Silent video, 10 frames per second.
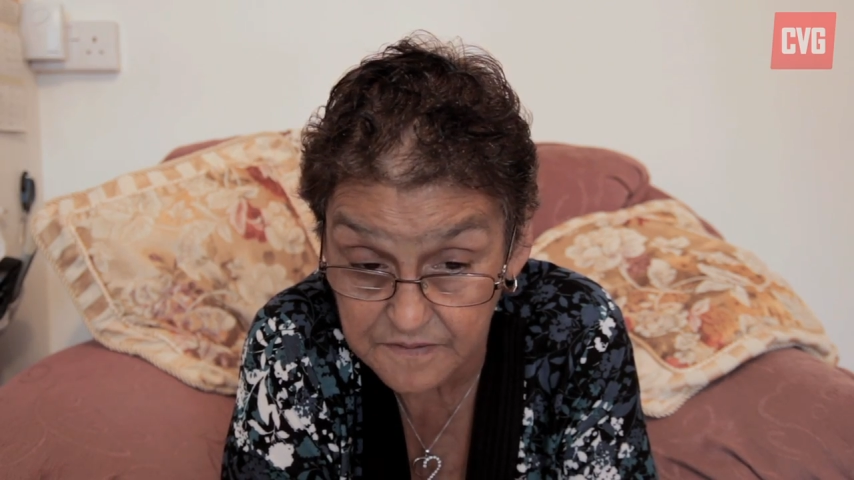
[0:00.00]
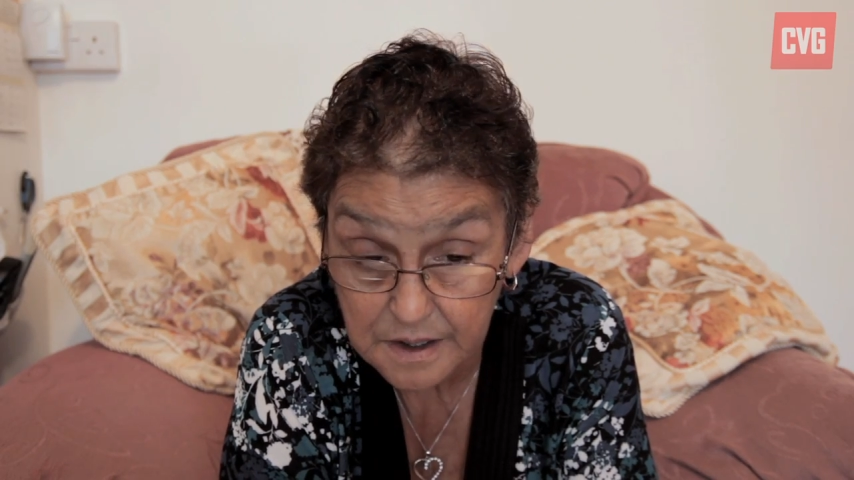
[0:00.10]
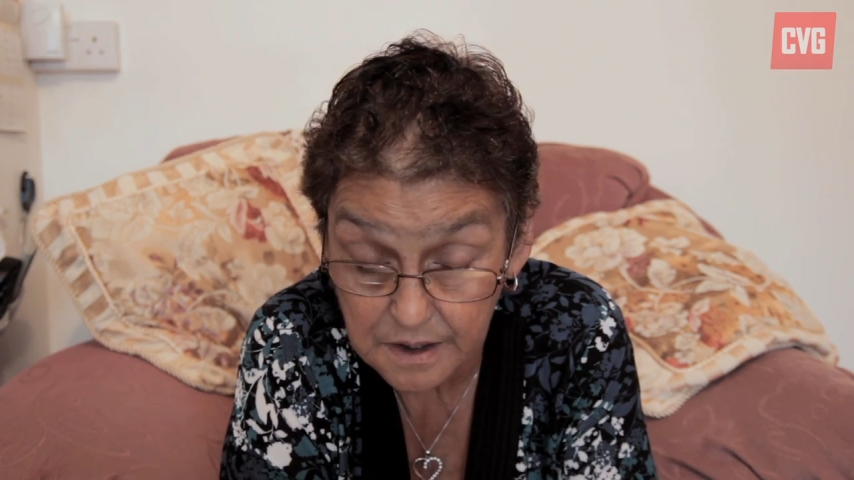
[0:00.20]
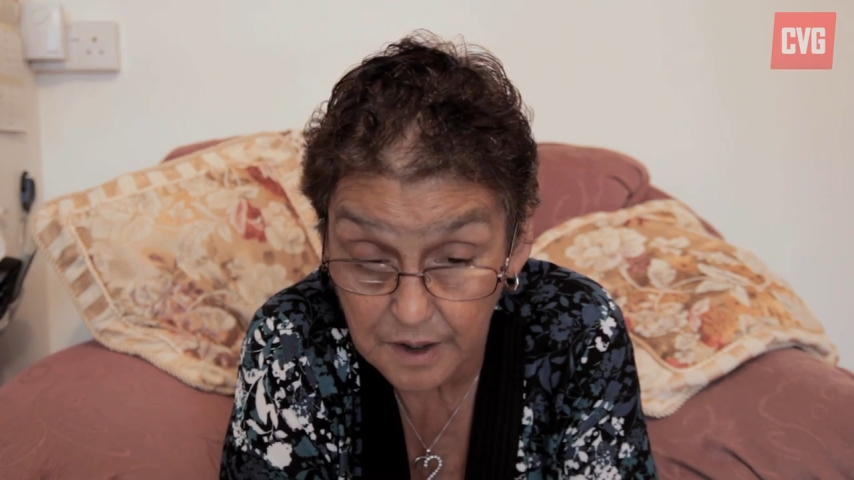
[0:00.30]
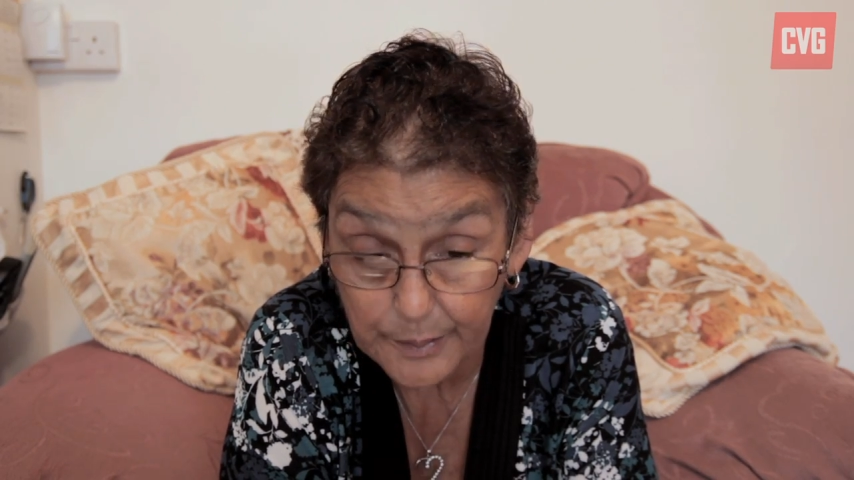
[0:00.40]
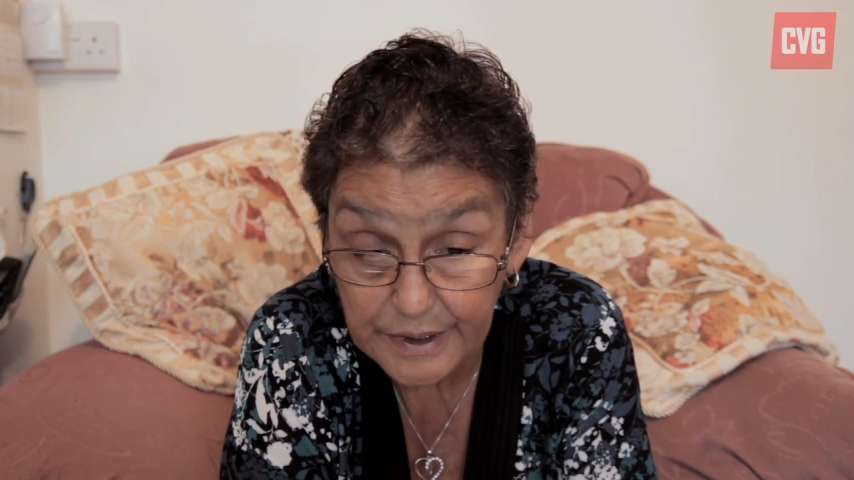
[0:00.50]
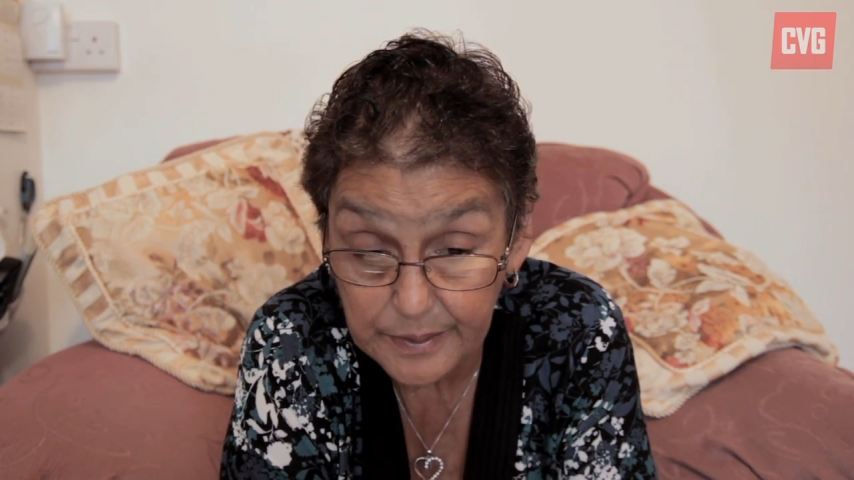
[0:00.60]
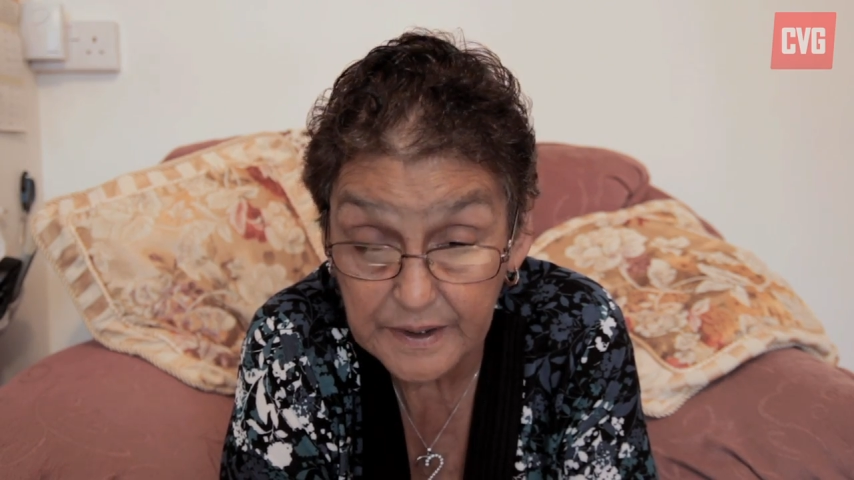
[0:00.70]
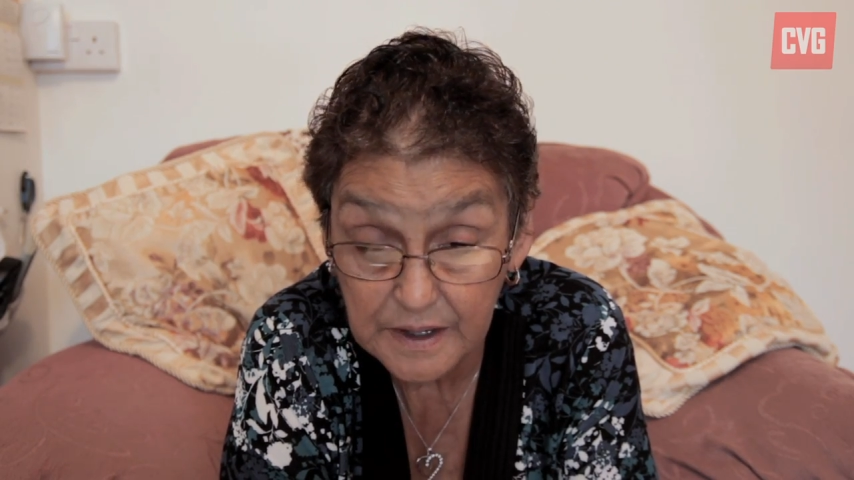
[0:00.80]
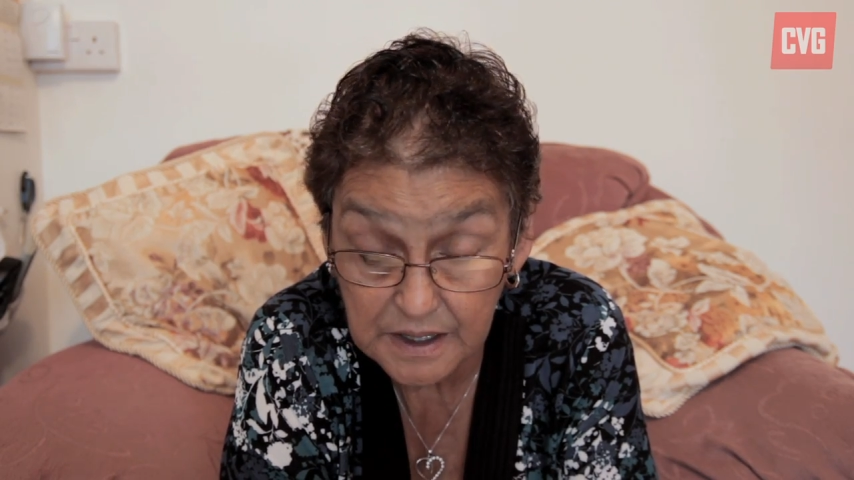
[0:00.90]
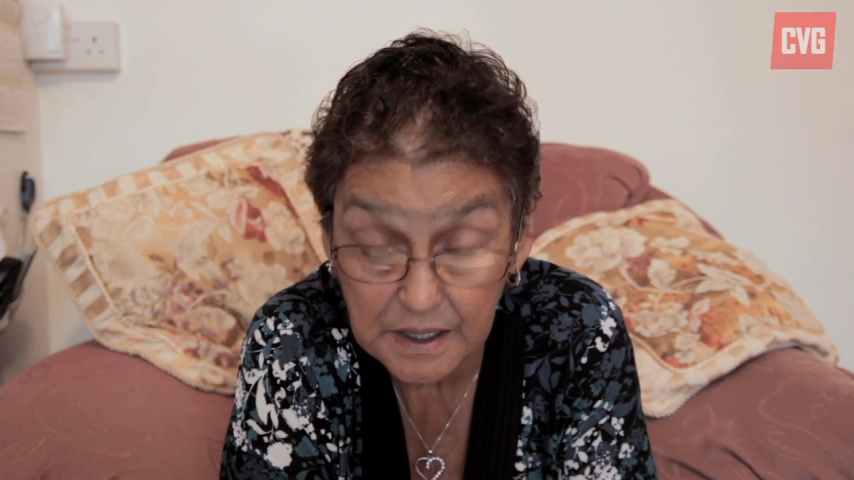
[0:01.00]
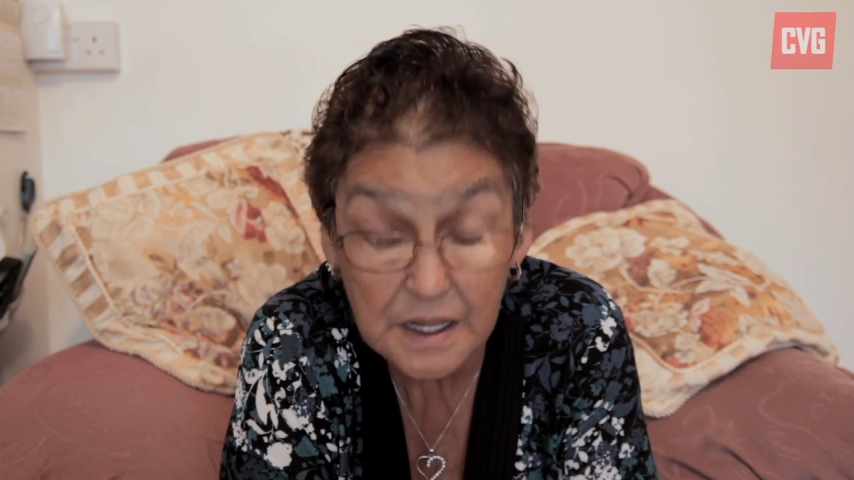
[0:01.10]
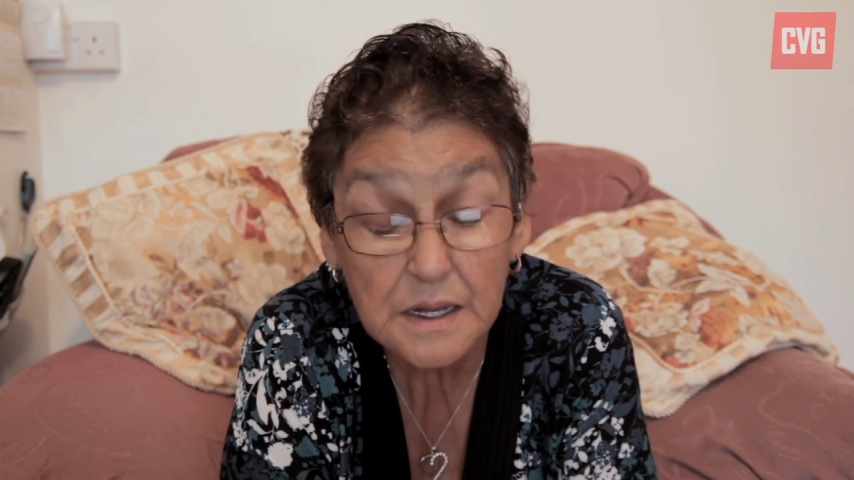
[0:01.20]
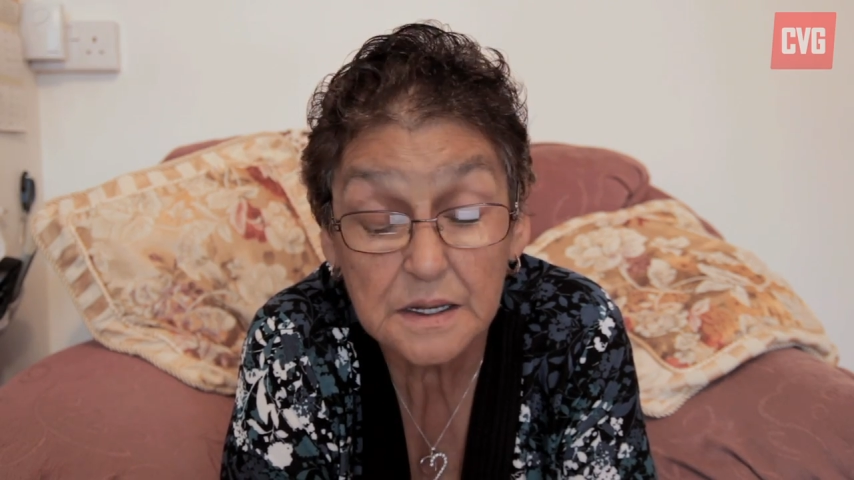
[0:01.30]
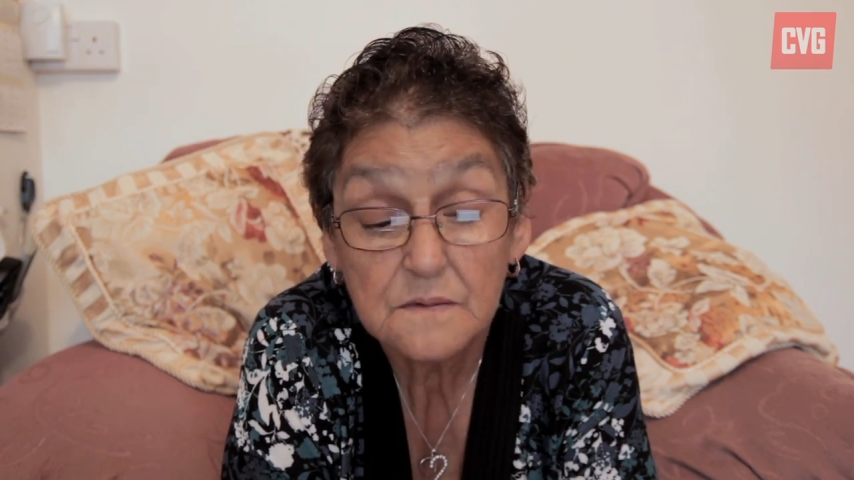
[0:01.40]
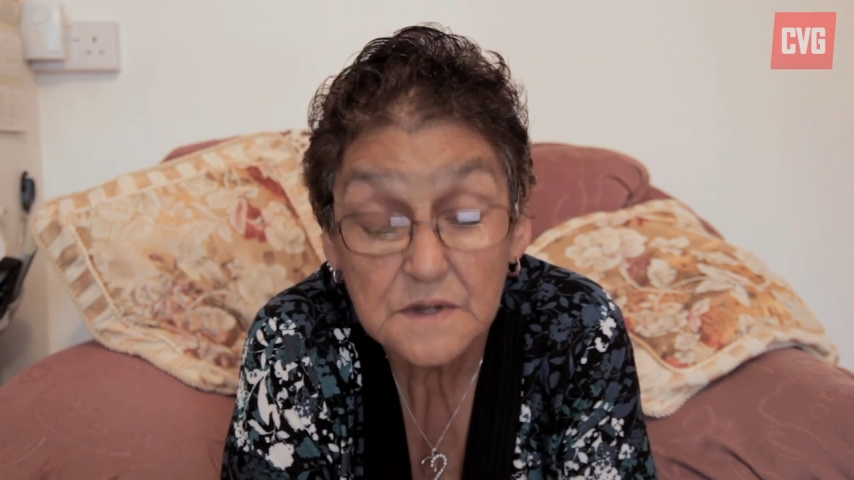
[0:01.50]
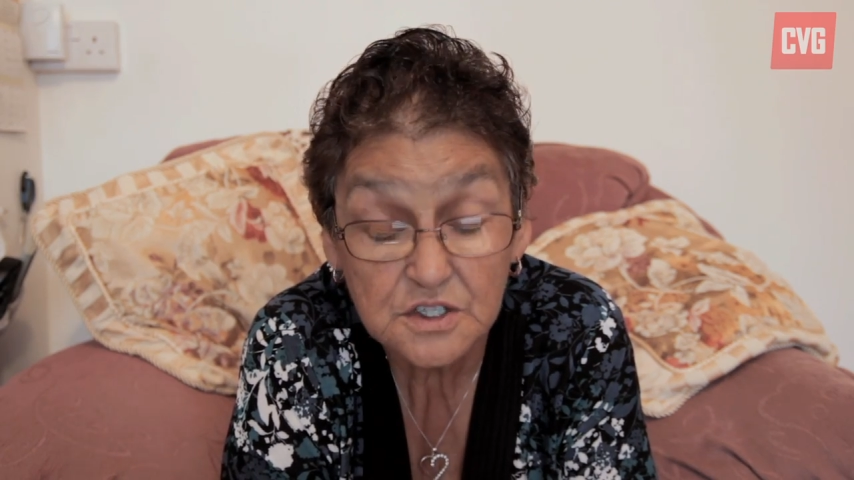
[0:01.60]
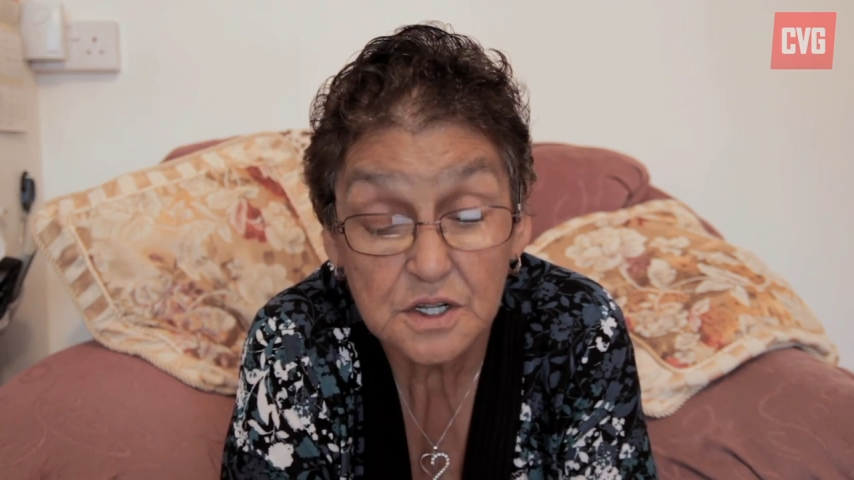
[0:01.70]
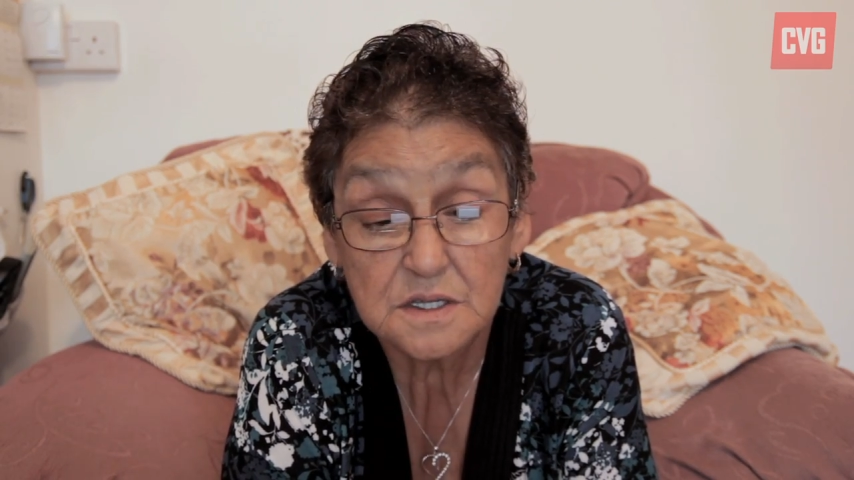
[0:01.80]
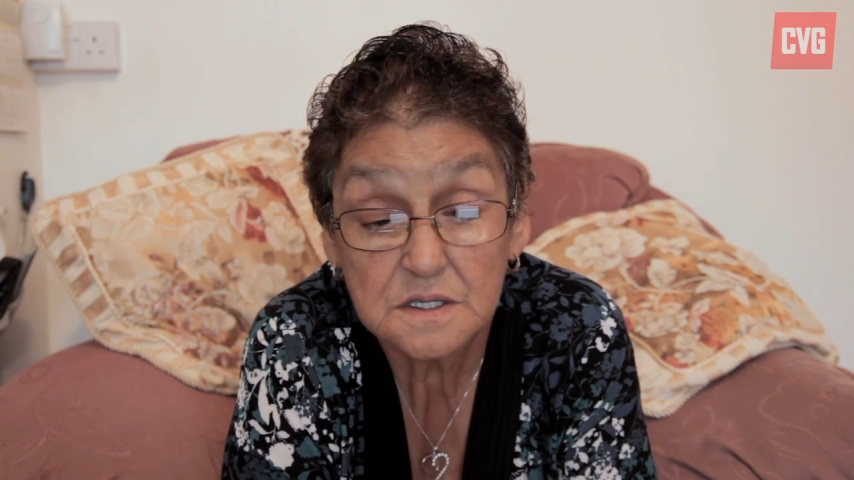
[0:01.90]
There are people like that. It's
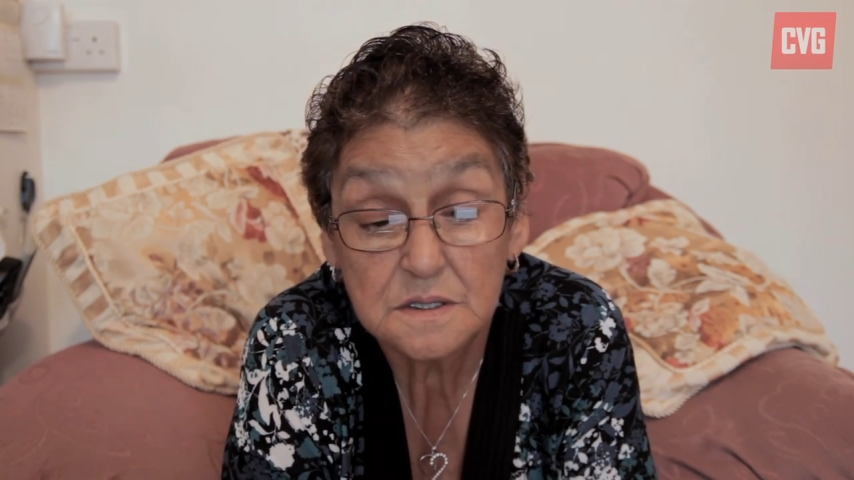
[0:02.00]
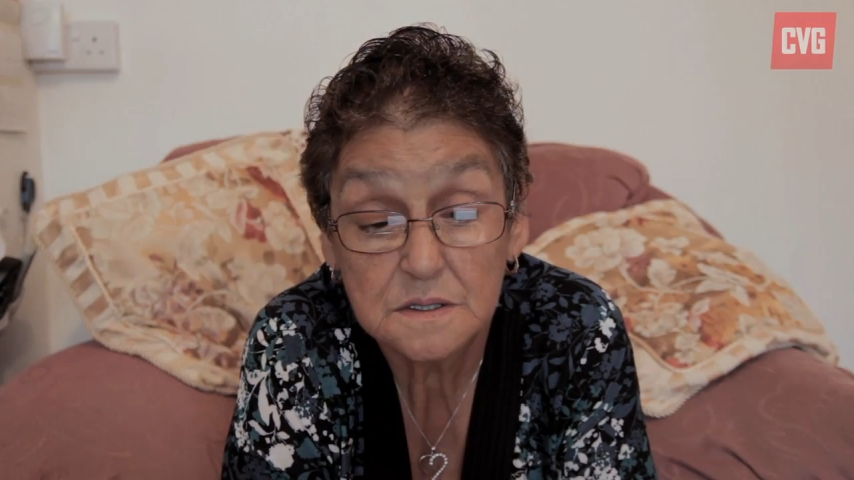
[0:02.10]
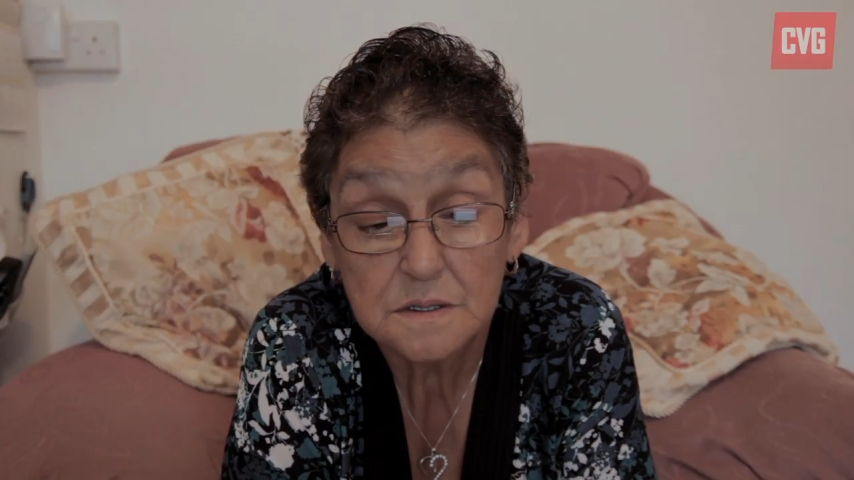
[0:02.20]
just...